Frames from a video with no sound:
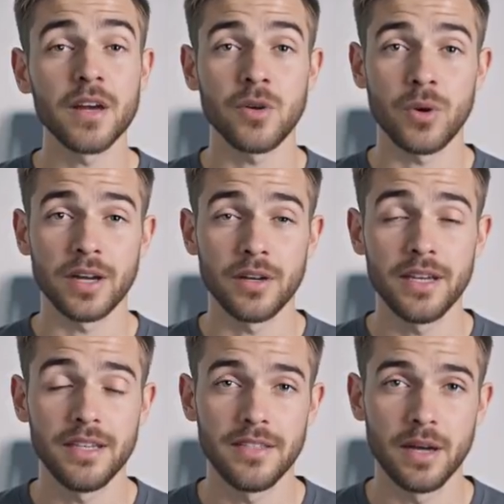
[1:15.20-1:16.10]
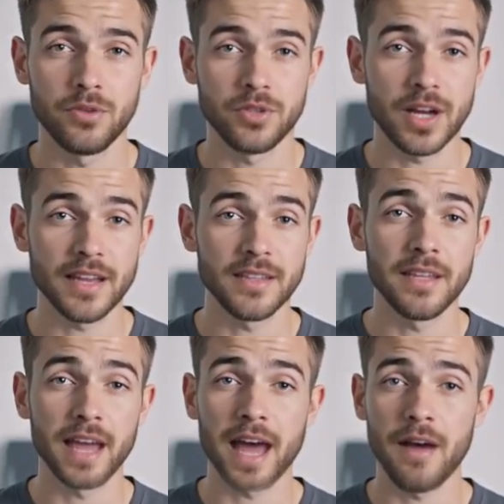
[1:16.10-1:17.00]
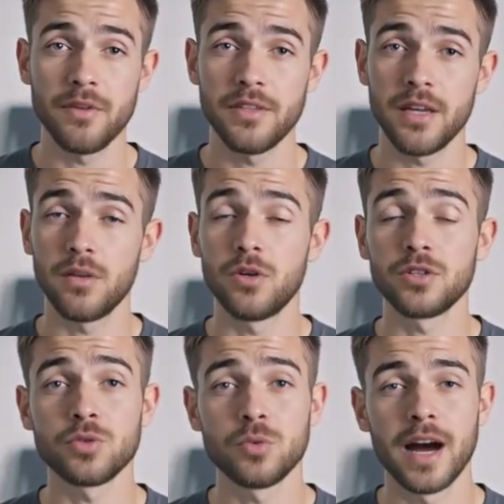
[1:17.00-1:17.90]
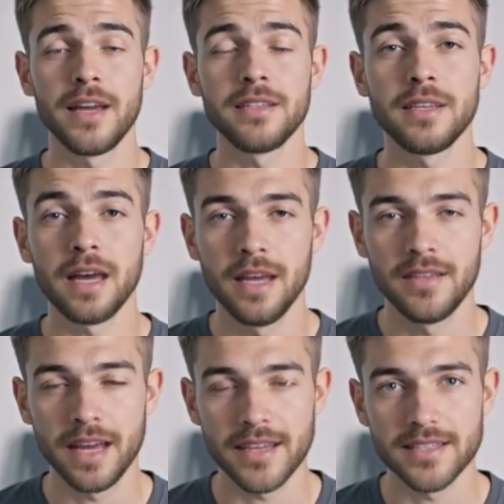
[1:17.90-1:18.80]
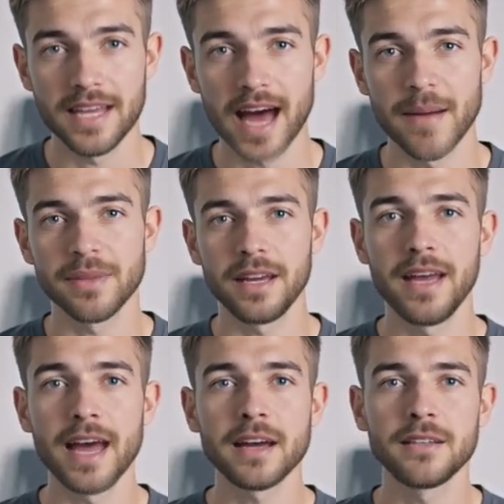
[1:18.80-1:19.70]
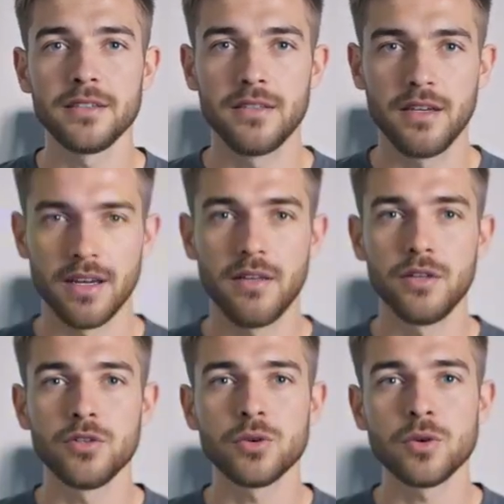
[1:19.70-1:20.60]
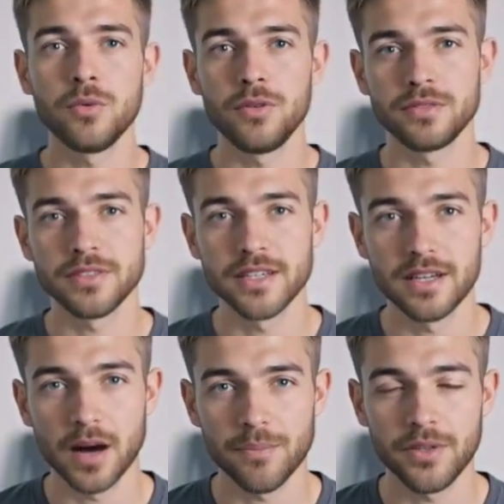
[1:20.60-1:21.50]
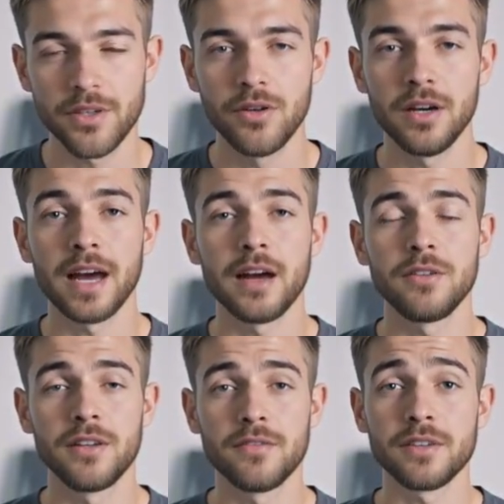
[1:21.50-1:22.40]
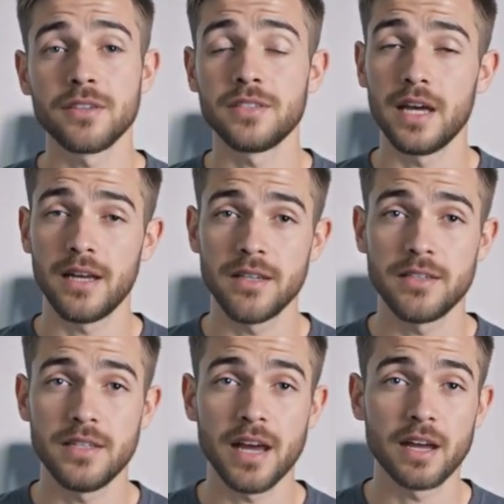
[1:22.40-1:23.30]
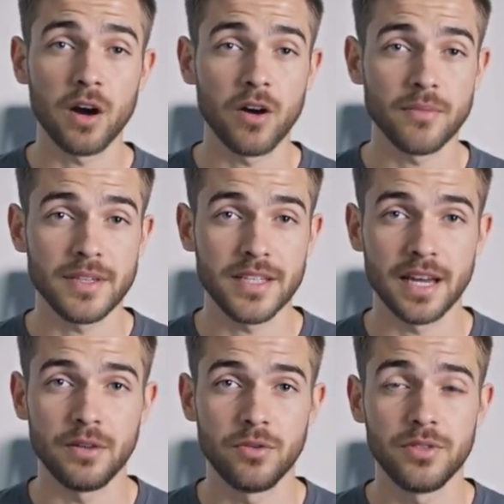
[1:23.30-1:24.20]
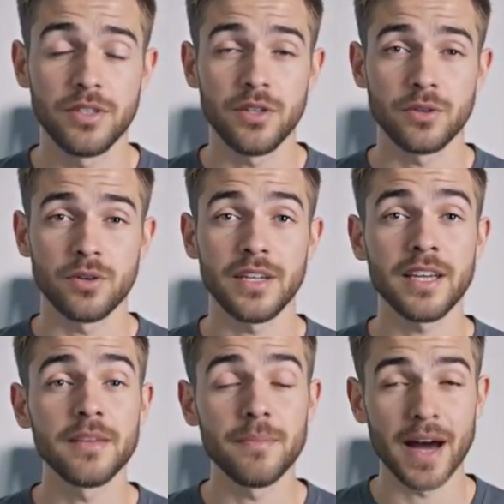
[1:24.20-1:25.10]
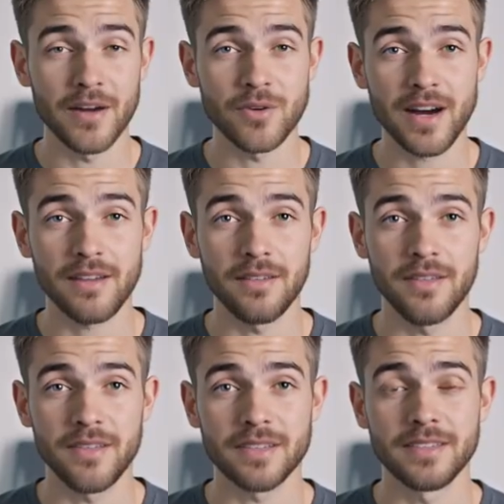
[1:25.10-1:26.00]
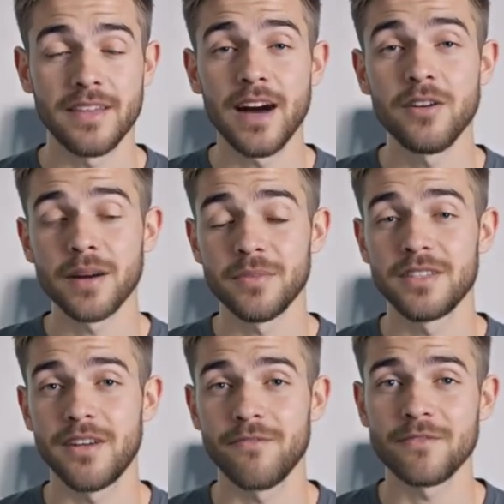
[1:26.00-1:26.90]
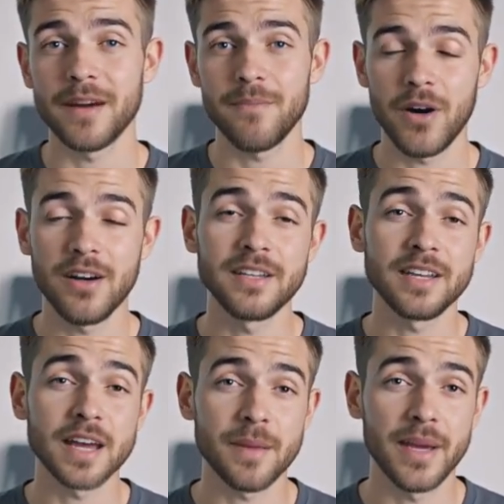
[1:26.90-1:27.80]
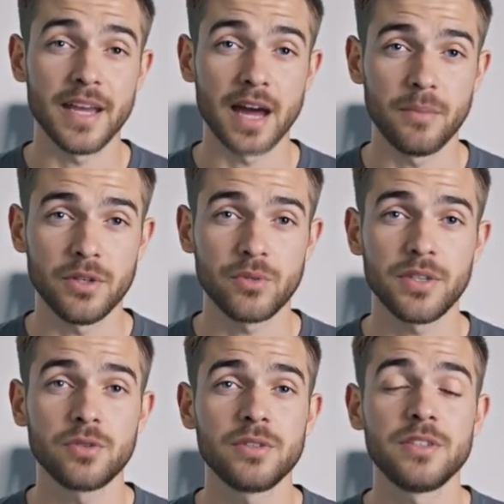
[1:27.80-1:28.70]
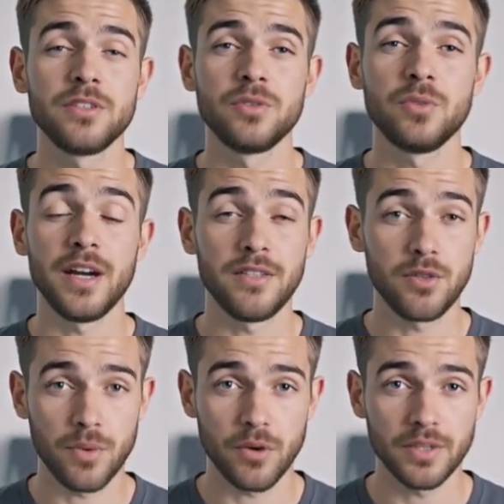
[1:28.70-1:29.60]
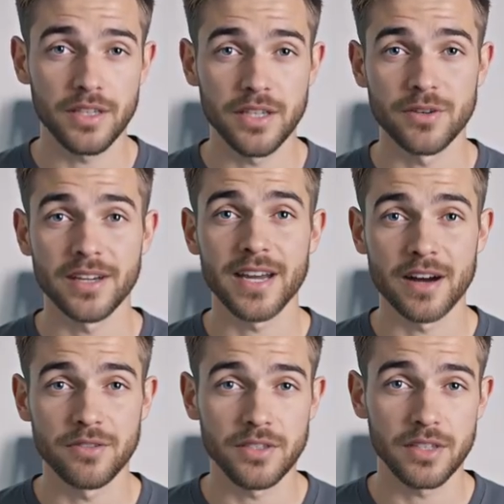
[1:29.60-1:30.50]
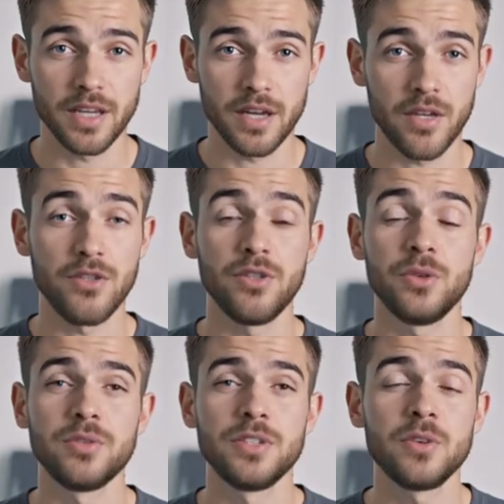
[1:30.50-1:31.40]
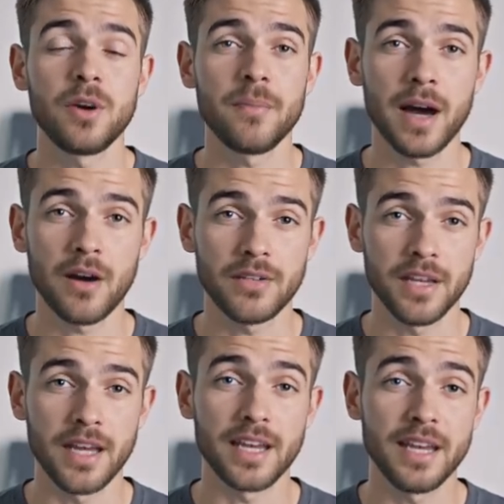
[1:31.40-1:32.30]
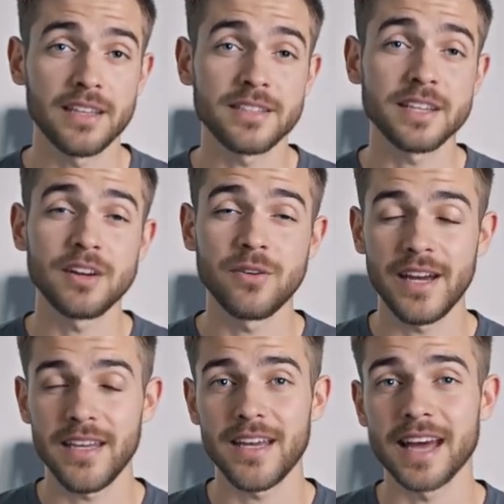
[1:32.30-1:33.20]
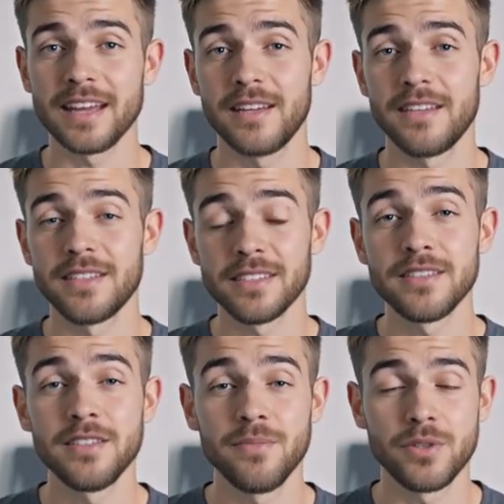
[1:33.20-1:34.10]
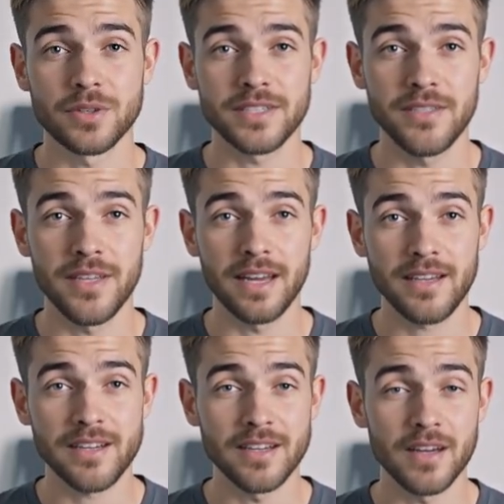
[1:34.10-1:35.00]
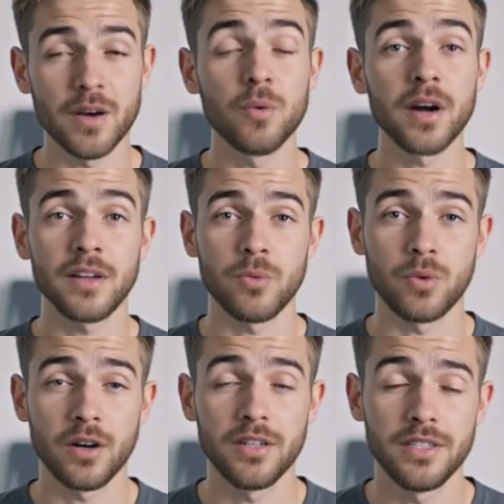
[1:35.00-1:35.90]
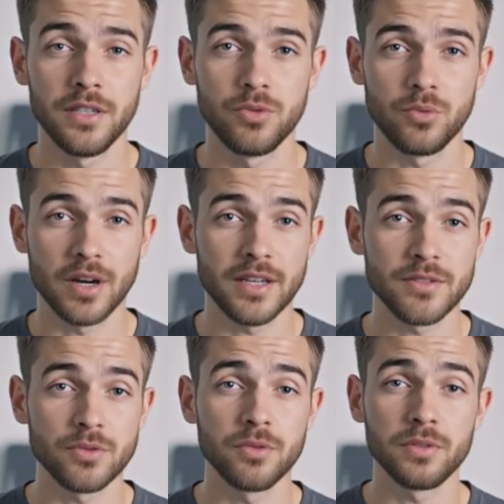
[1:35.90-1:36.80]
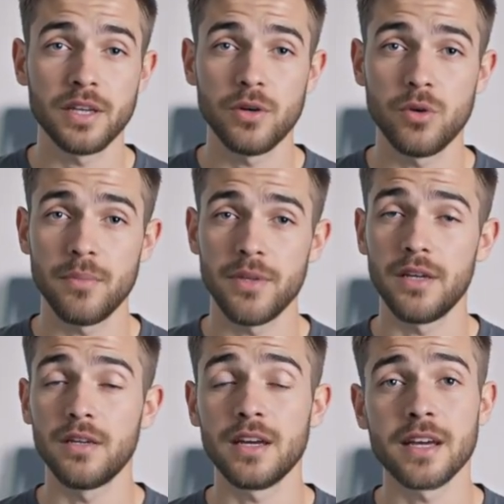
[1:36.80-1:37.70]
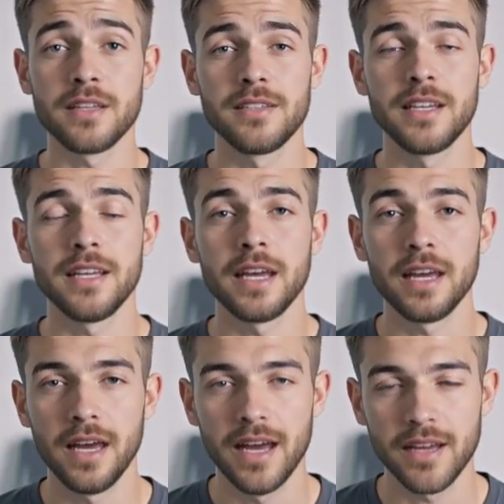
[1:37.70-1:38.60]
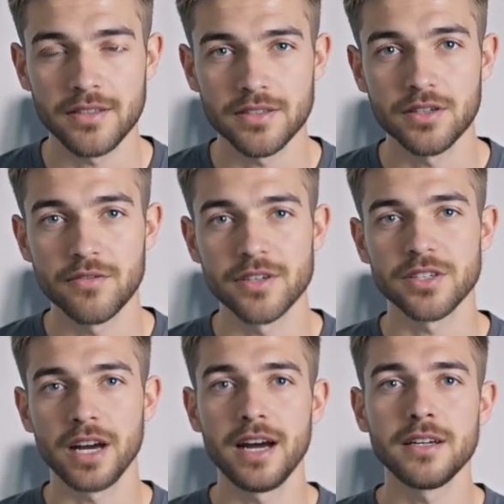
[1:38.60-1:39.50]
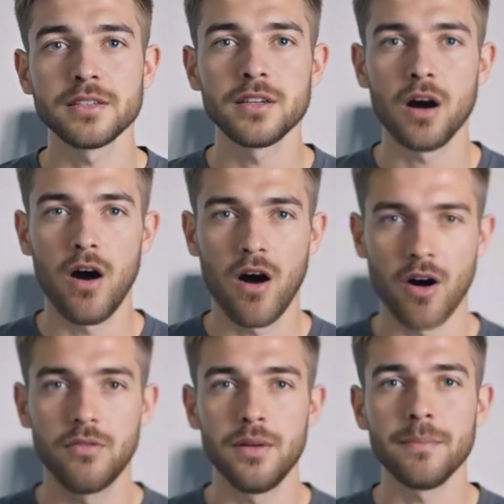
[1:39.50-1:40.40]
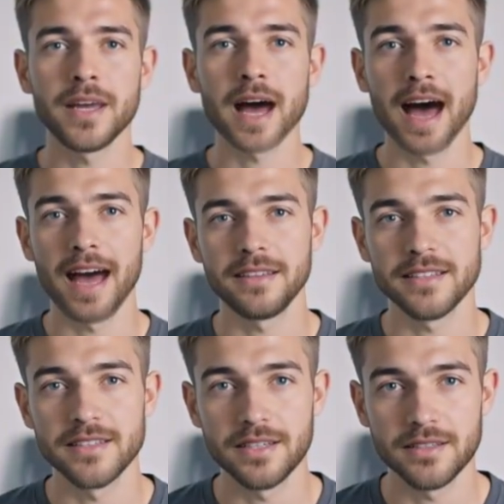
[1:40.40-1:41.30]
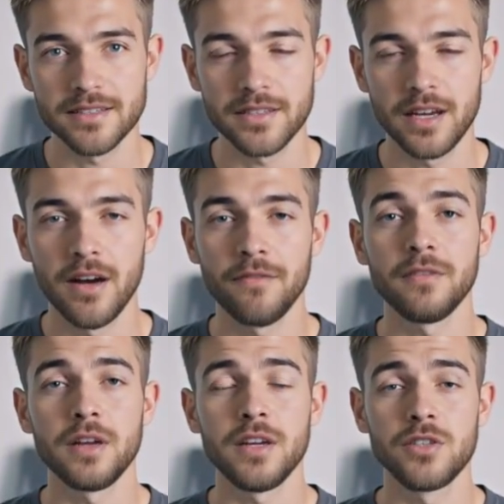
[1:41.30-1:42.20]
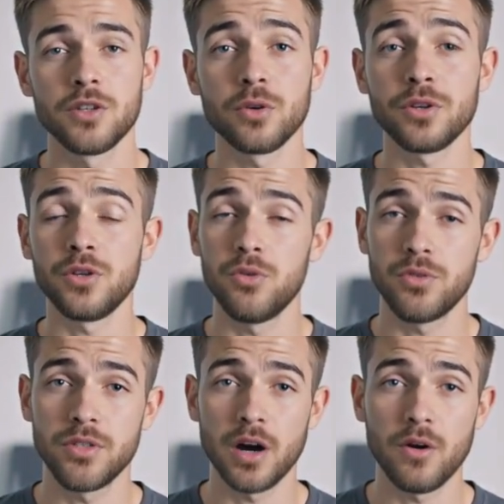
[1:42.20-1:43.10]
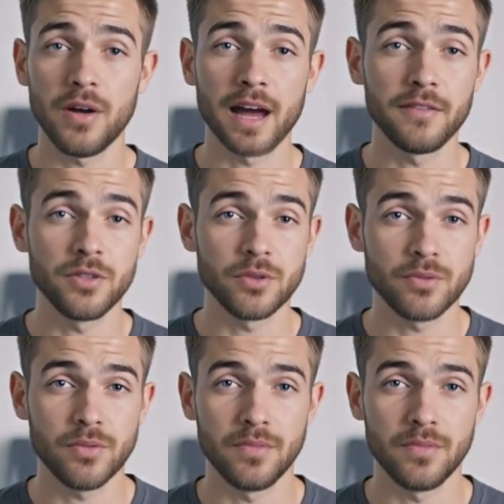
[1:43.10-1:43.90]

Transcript: Quickly double-check that everything looks right, then tap Connect. The tool will sync up with your account in a few seconds, and all of it's handled securely in the background. Now comes the fun part. Pick how much resources you'd like to load into your account. Choose your amount, hit Generate, and let the system do its thing. While it works, it's running through the encryption, syncing, and server checks, all the behind-the-scenes stuff, so you don't have to.